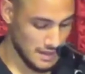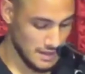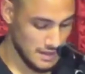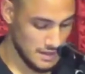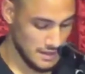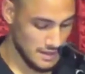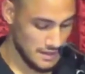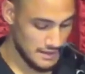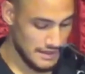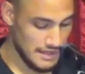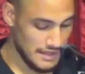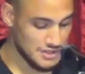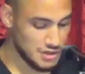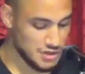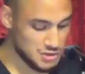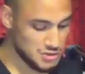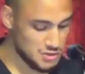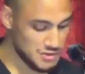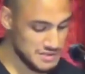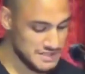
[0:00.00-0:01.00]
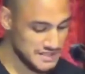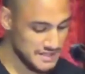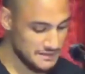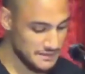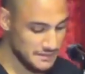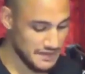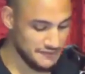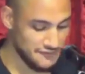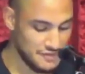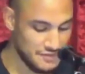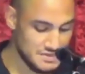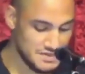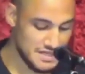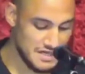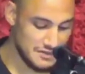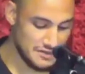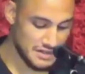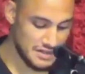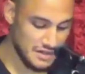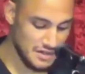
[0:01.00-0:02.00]
Now Joshua sent men from
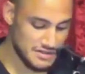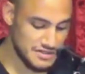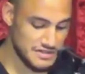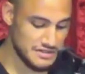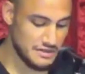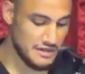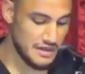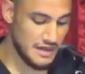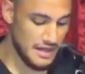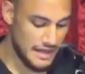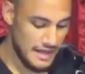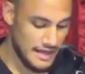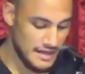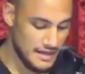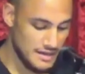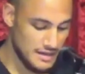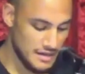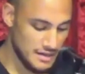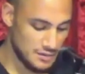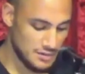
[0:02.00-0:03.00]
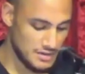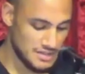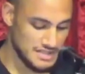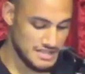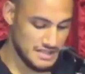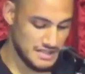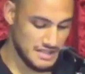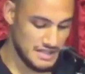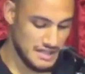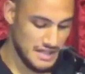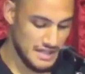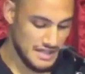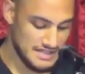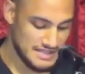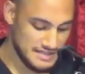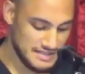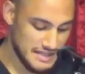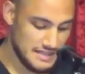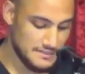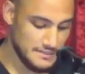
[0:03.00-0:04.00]
Jericho to Ai, which is
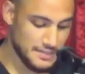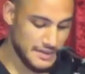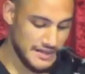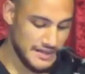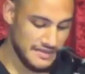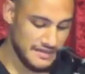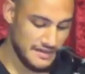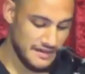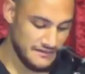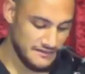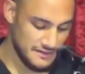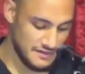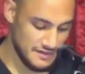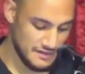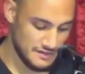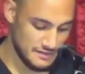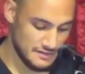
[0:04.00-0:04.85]
near Beth Aven,